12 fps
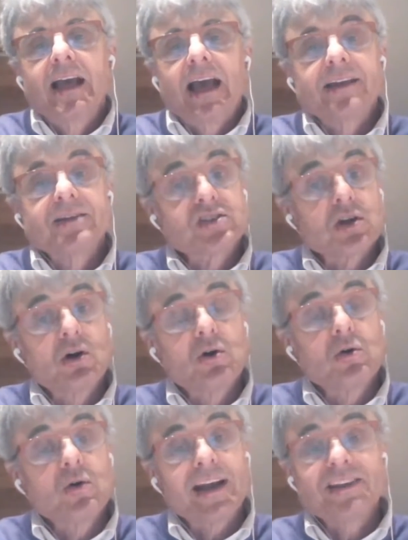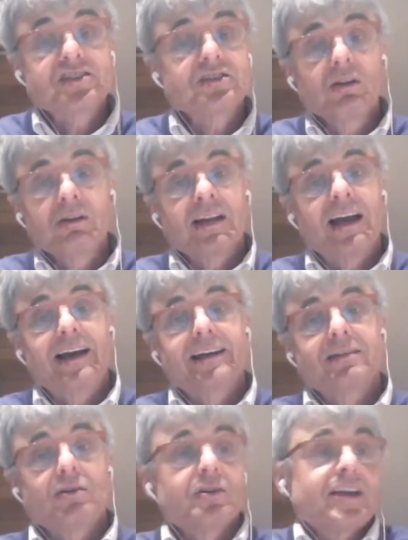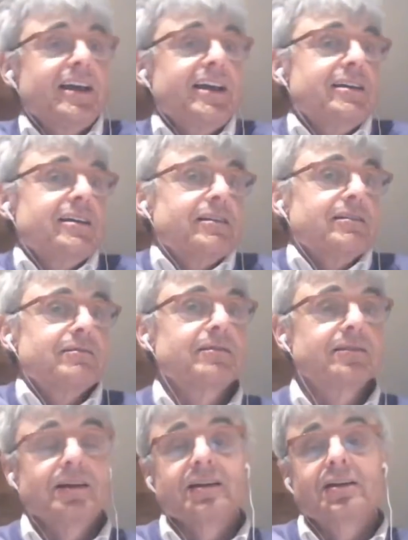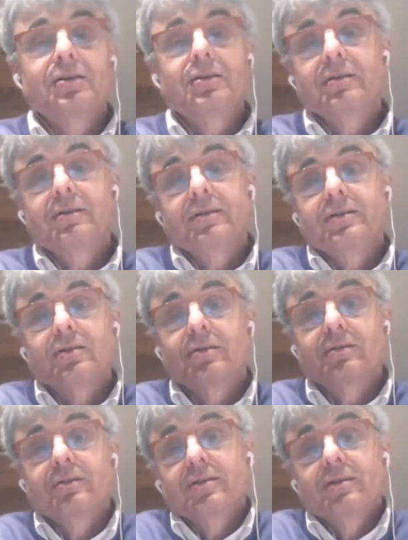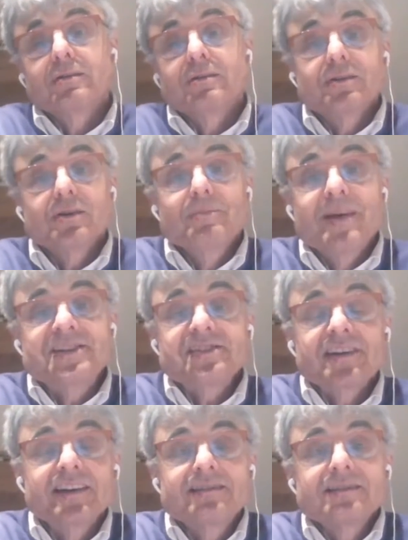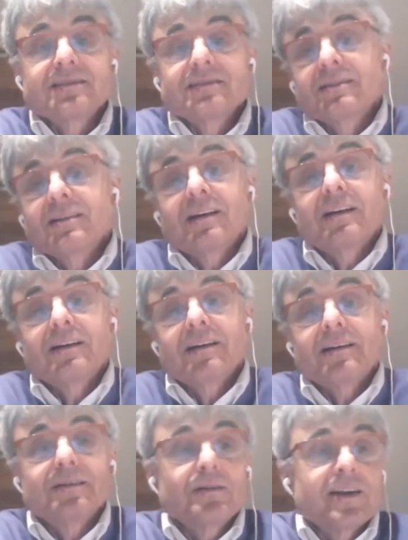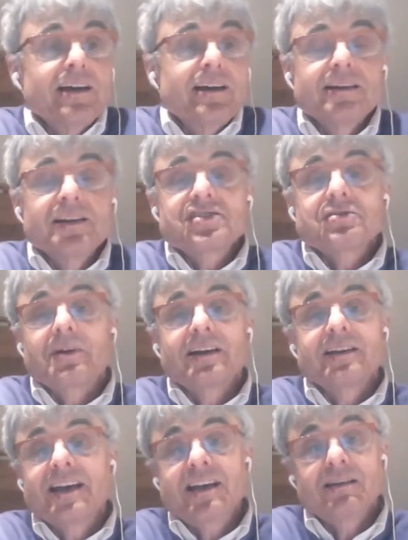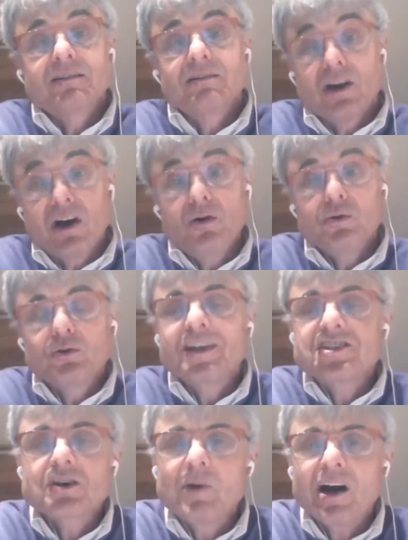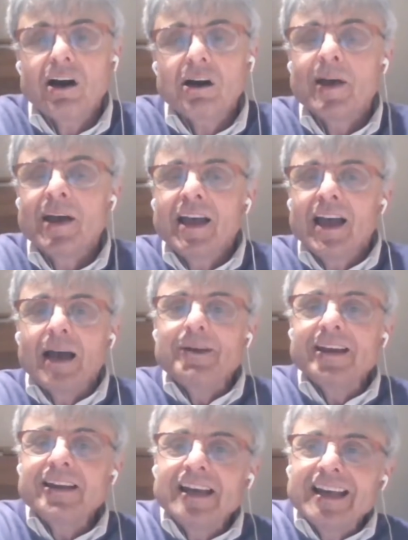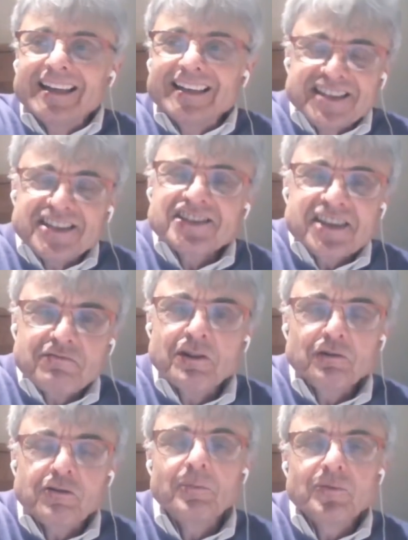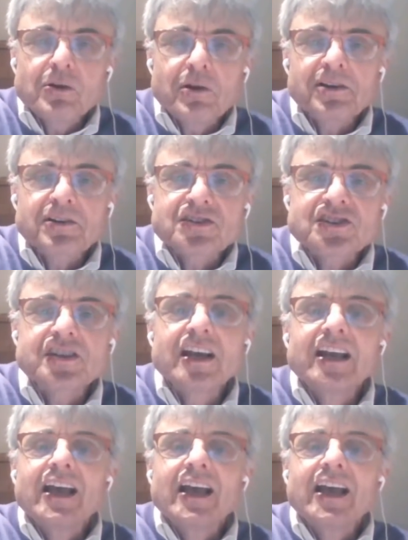And so it's not like, okay, you missed it. Okay, let's try again. No, you did some harm. I mean, this is different from drugs.